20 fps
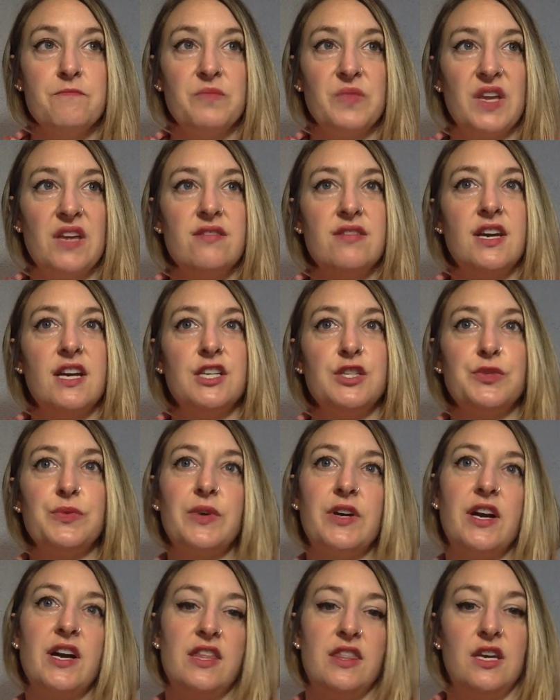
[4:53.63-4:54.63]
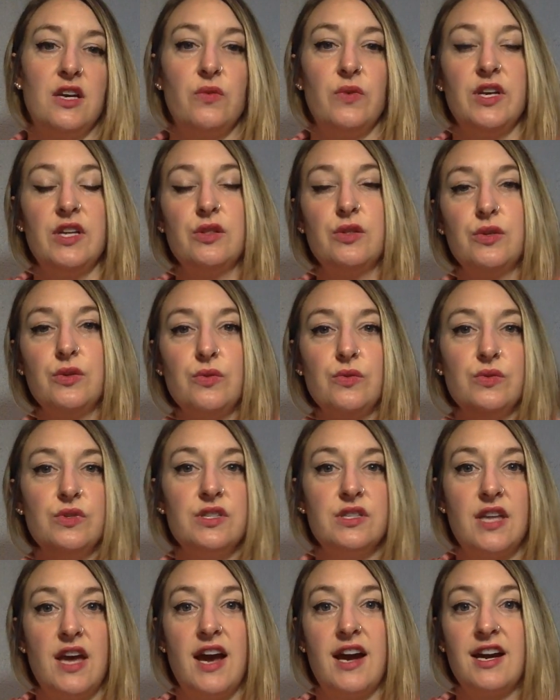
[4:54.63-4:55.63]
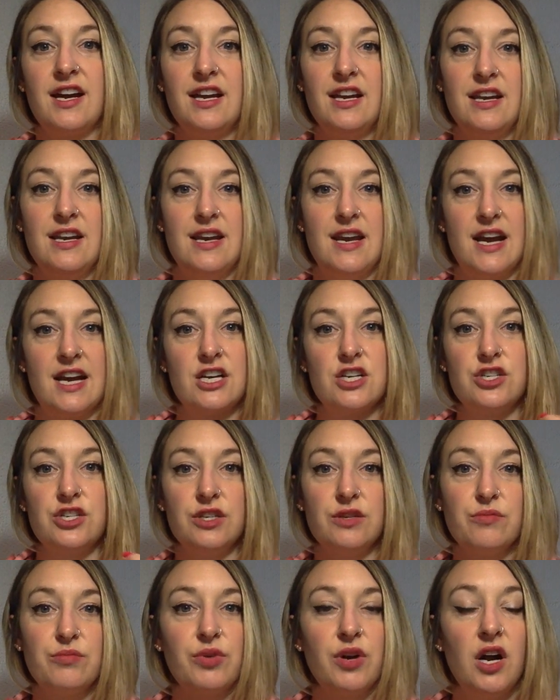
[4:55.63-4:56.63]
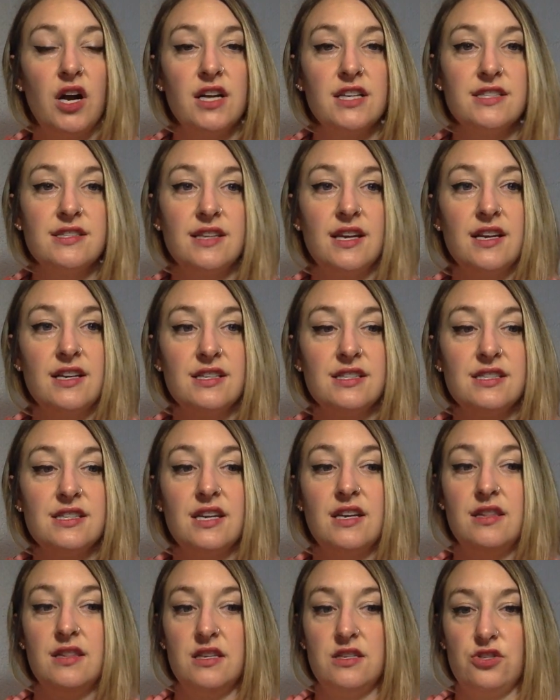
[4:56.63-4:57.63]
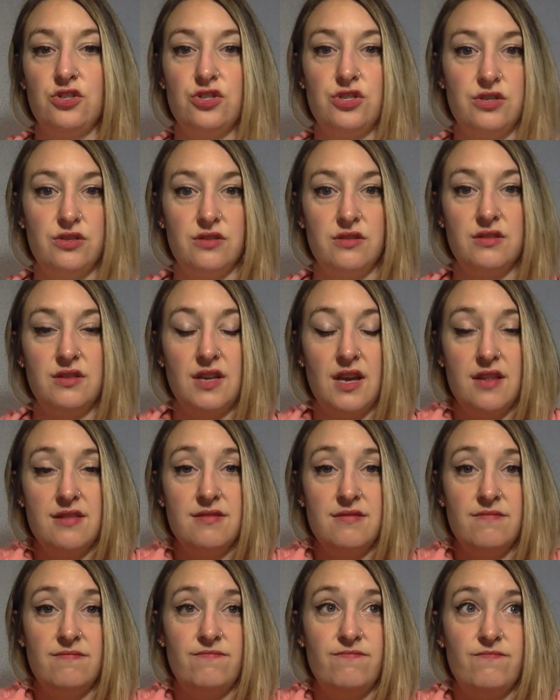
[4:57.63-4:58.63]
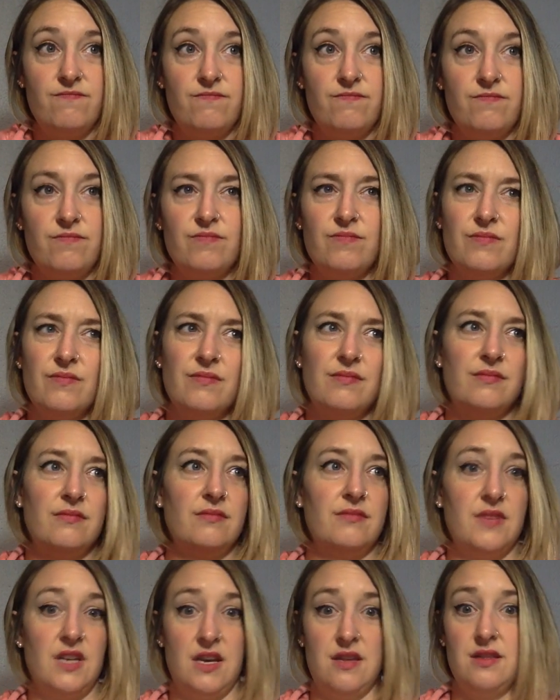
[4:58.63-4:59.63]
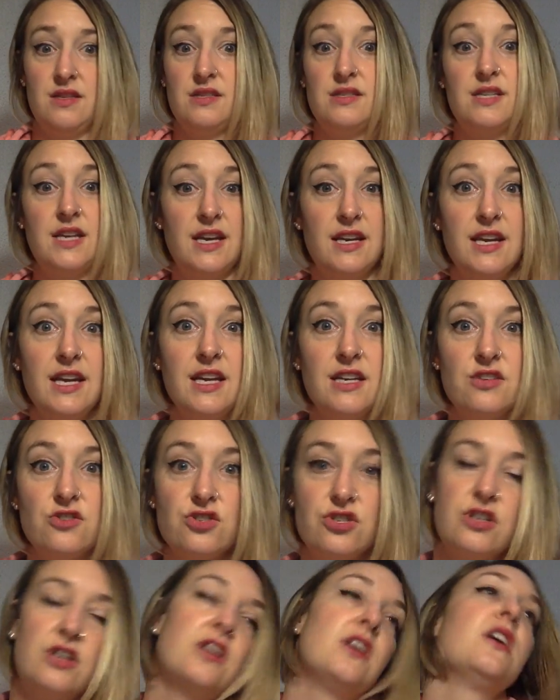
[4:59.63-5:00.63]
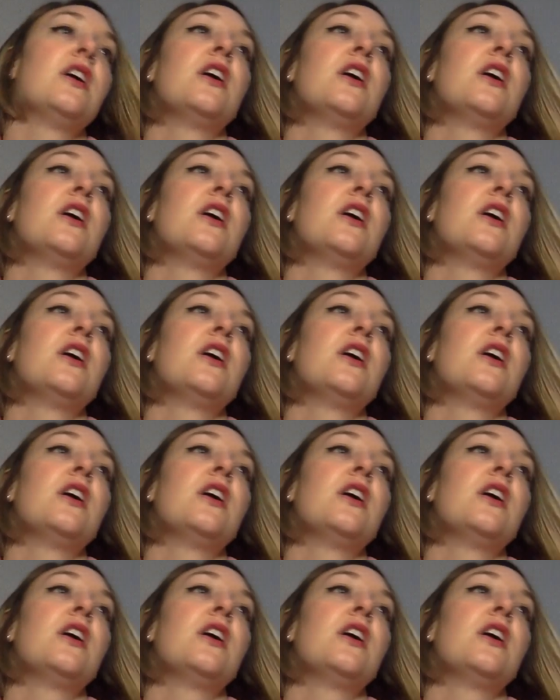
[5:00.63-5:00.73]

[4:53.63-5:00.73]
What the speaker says: And that's where I think we lose that connection process in this day and age.